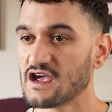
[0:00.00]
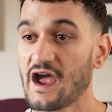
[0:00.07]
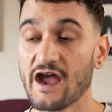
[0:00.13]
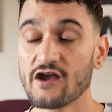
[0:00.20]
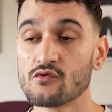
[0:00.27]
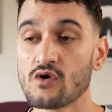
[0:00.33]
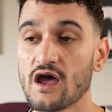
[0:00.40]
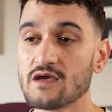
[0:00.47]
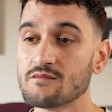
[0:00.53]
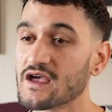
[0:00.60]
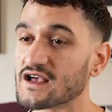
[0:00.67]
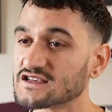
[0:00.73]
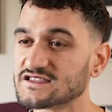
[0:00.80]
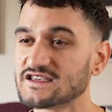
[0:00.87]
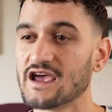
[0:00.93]
How do I
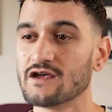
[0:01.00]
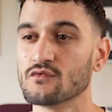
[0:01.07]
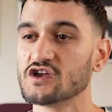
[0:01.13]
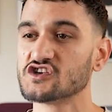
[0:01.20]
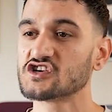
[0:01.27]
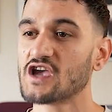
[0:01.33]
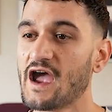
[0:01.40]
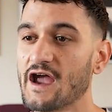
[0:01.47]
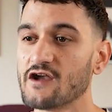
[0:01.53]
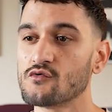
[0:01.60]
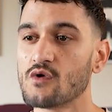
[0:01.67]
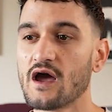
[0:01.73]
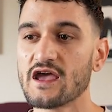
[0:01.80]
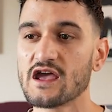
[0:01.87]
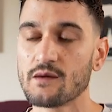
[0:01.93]
make a sandwich? How do
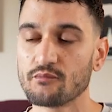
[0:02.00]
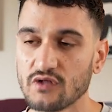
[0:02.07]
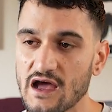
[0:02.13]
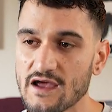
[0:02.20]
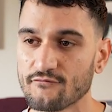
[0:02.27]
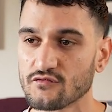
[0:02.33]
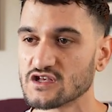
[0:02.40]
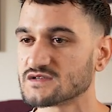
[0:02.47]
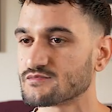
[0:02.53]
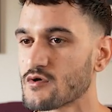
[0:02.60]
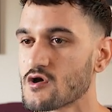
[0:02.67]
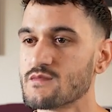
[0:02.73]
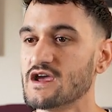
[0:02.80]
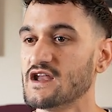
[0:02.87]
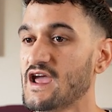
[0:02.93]
I apply for this
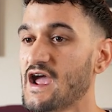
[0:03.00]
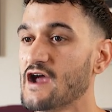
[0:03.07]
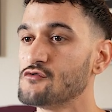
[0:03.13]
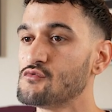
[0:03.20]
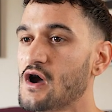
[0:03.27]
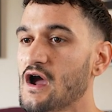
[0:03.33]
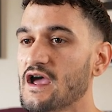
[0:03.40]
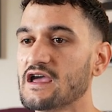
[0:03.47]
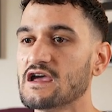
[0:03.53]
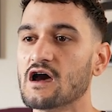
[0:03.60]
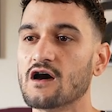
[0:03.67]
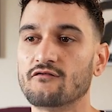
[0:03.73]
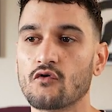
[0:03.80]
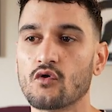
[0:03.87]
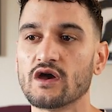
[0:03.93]
permit? How do I
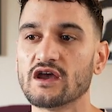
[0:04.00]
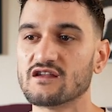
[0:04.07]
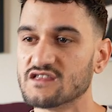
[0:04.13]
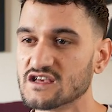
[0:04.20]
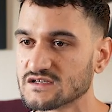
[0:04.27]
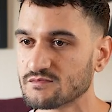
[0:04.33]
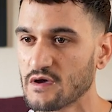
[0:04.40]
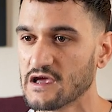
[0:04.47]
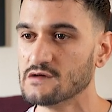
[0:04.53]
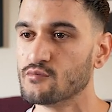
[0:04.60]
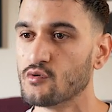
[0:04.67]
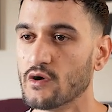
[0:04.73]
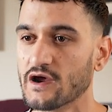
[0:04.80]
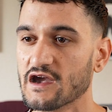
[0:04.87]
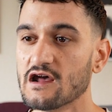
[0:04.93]
avoid this pain
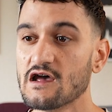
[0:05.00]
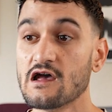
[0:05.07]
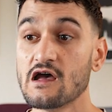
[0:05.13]
point?